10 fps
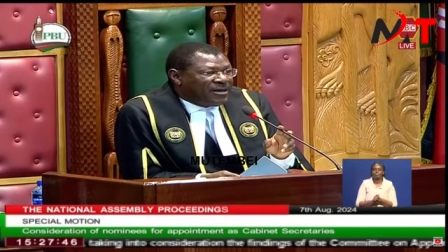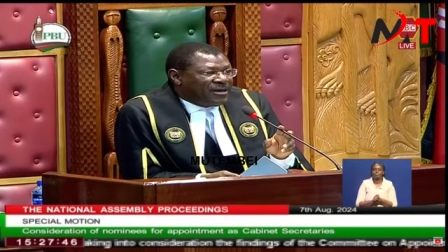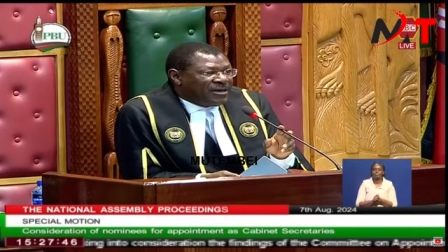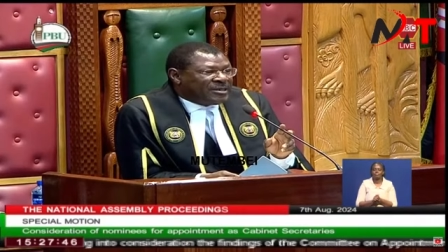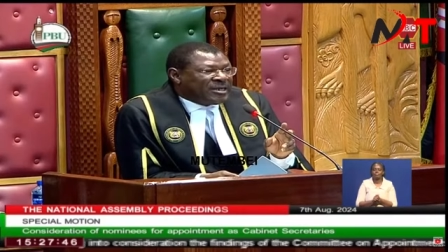
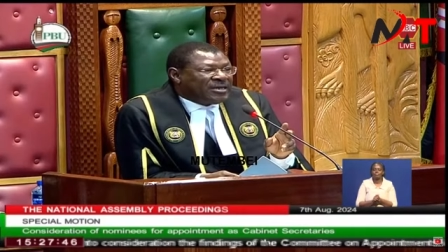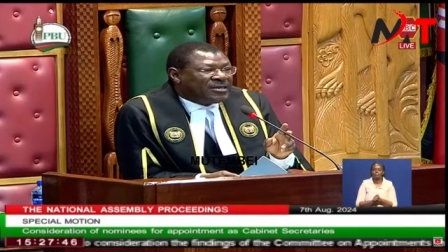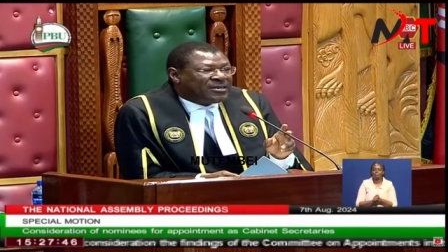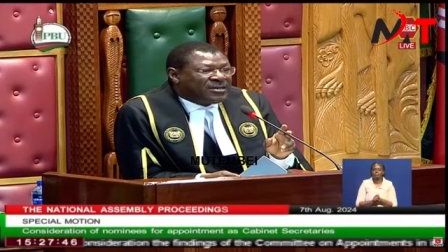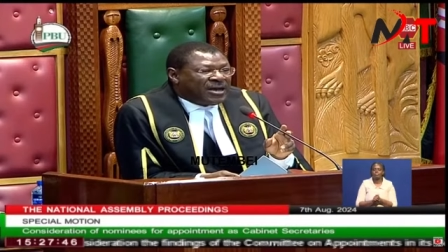Is
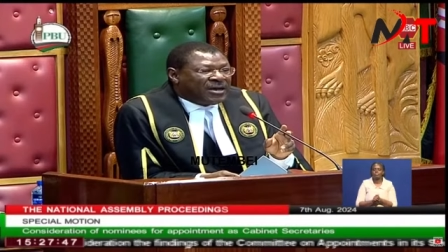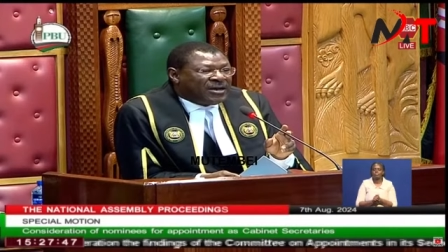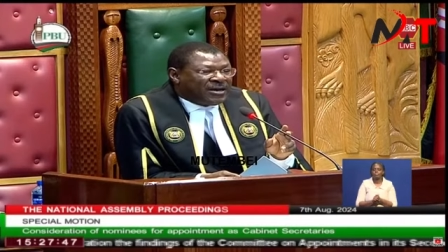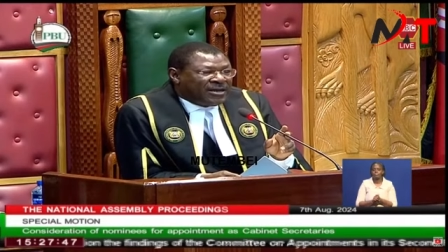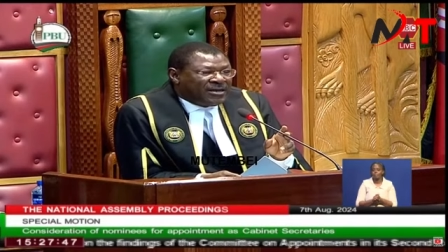it
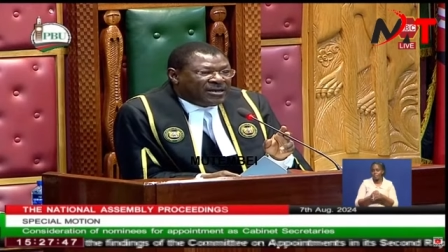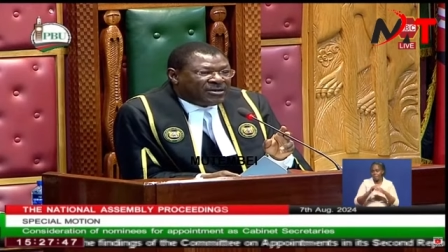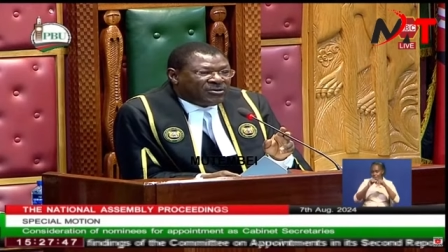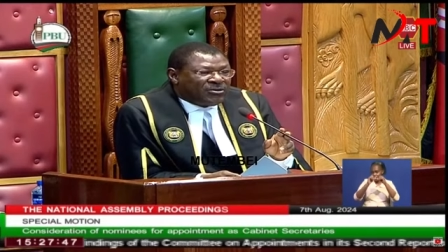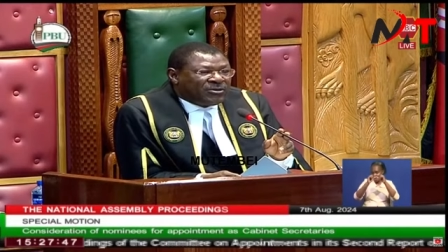agreed
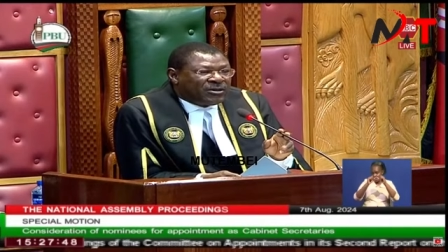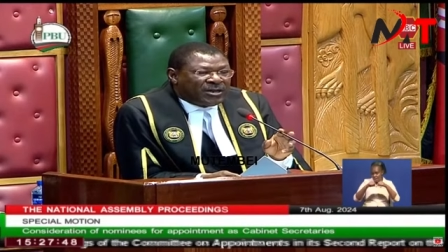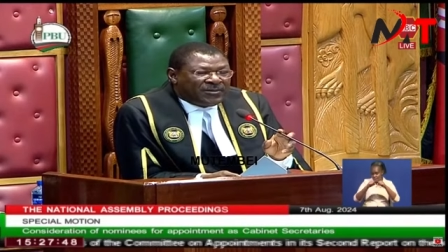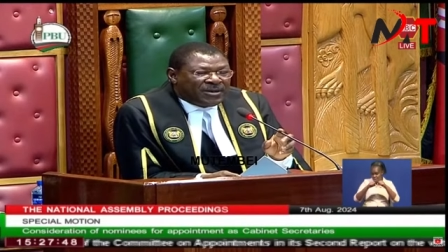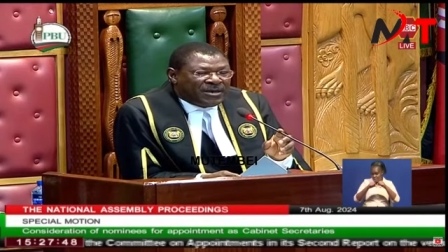that you do
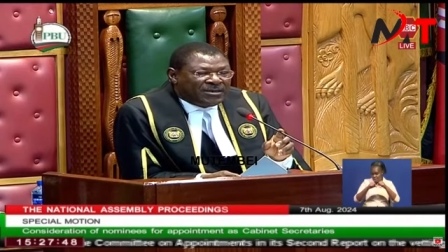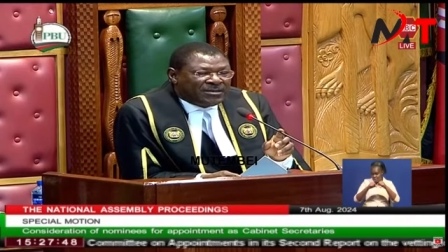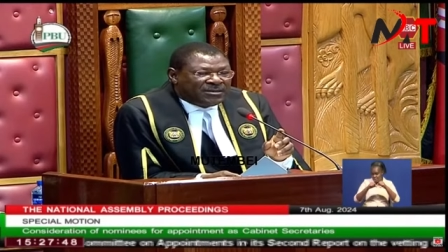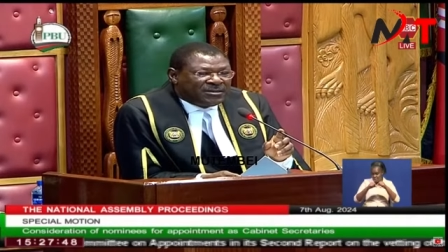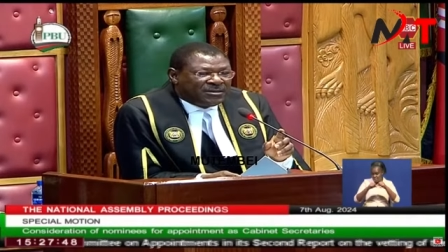three minutes?